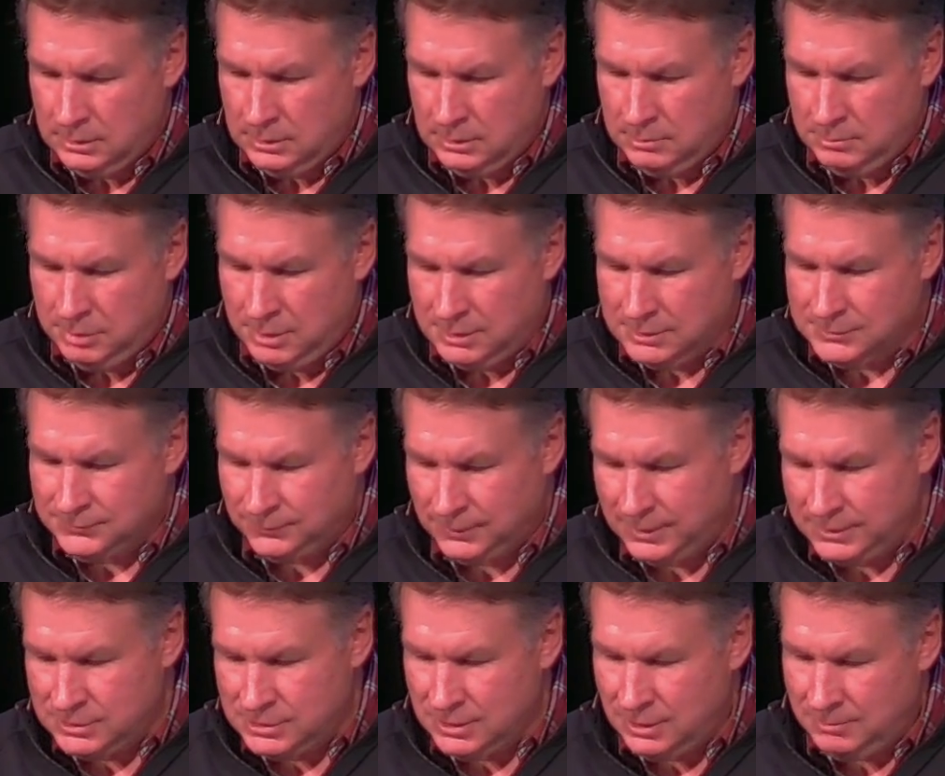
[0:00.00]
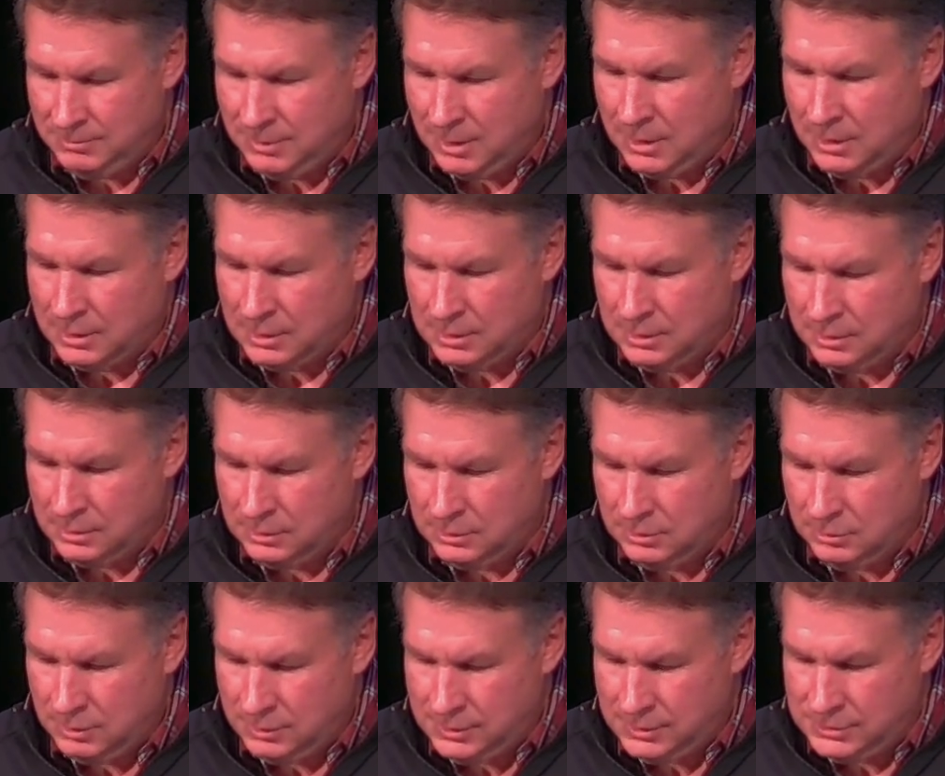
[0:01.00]
Paul's friend John Mark
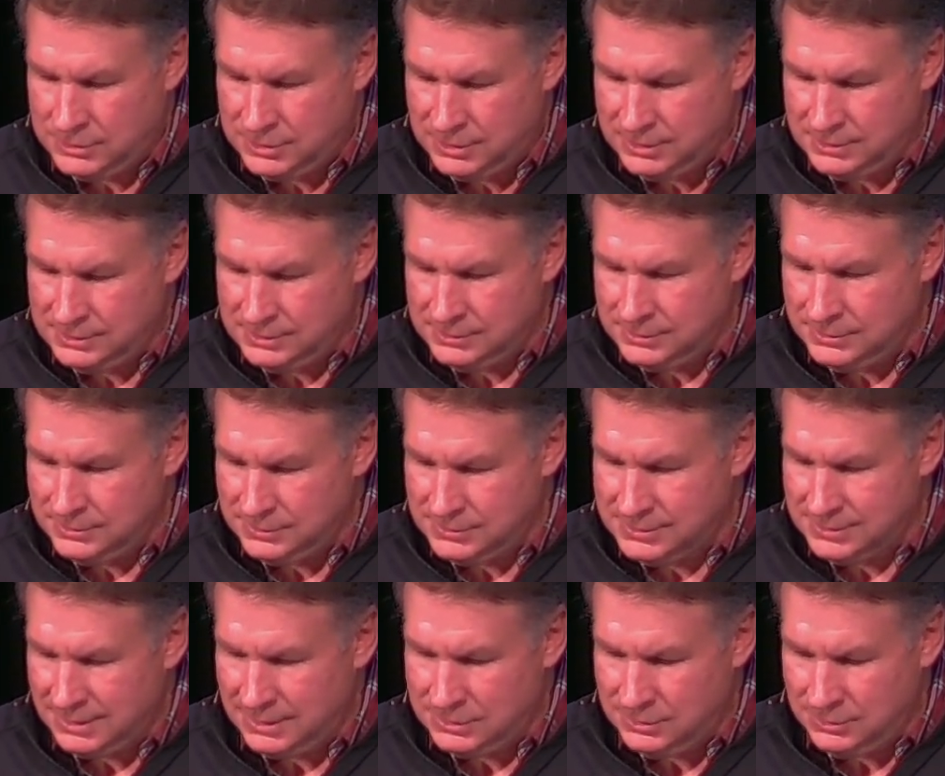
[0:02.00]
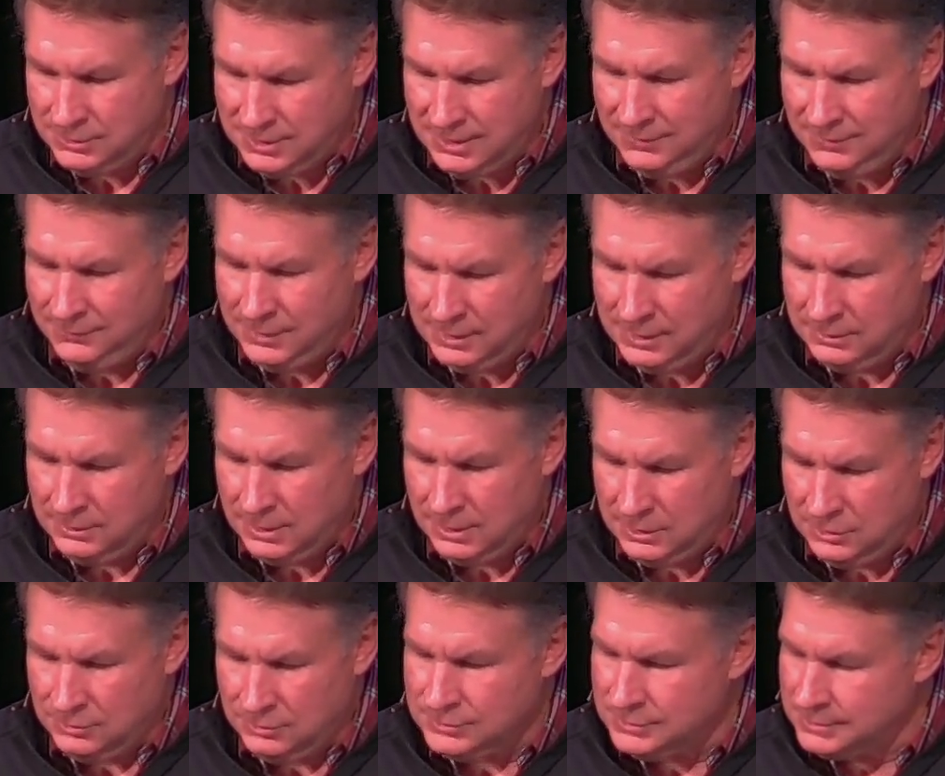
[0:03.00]
quoted Jesus, who said, you give and
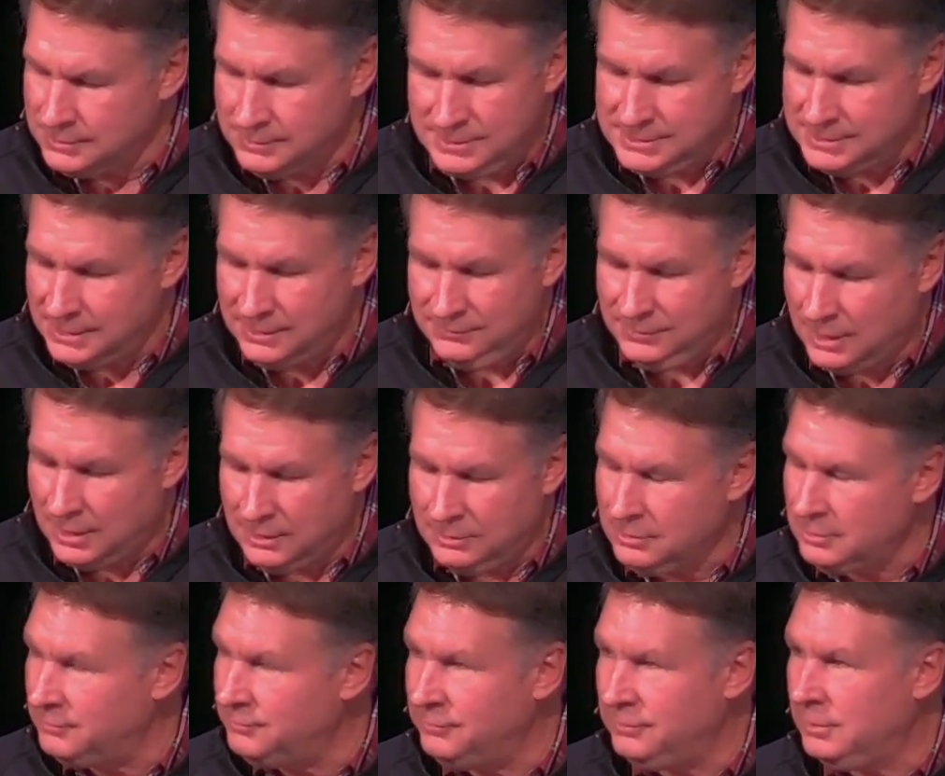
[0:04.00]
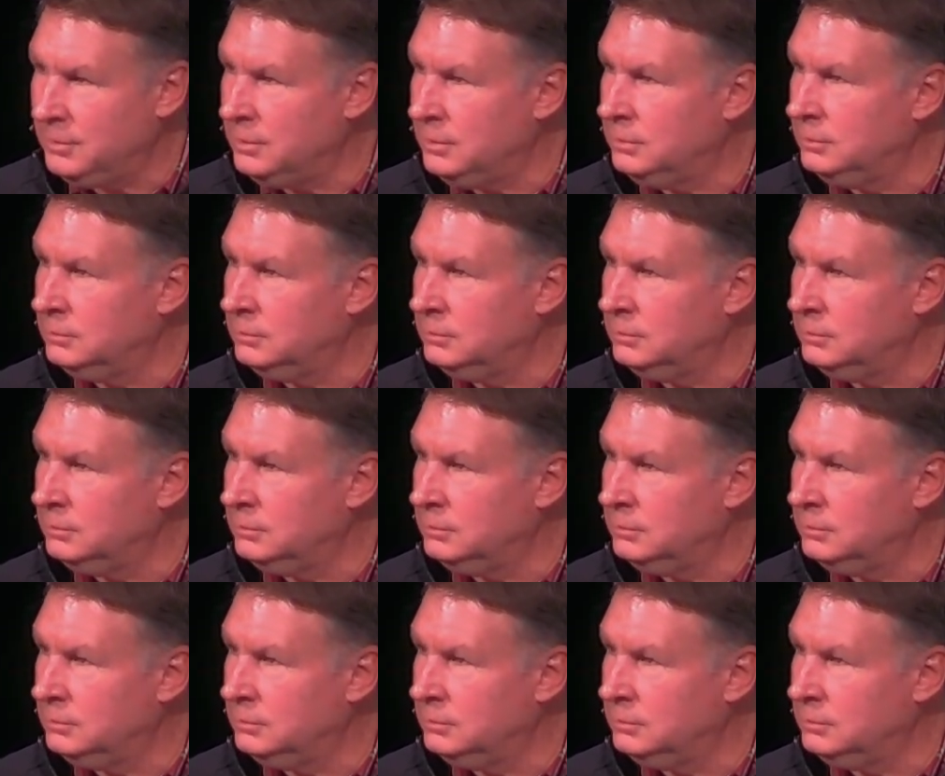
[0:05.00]
you'll receive 100-fold.